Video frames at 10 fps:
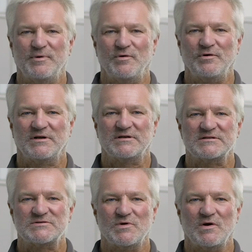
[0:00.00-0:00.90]
You don't
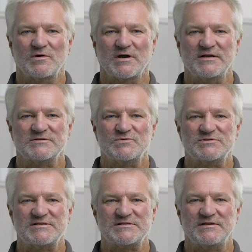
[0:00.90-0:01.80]
need any extra
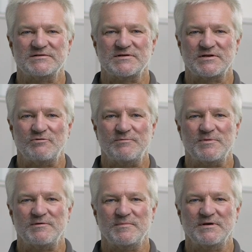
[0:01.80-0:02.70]
equipment to do
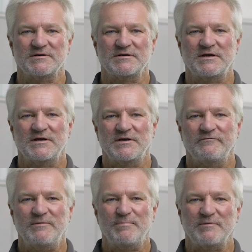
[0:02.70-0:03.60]
this. That means
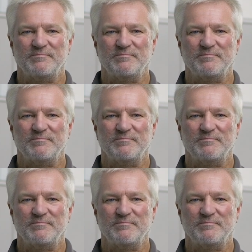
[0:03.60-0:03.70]
no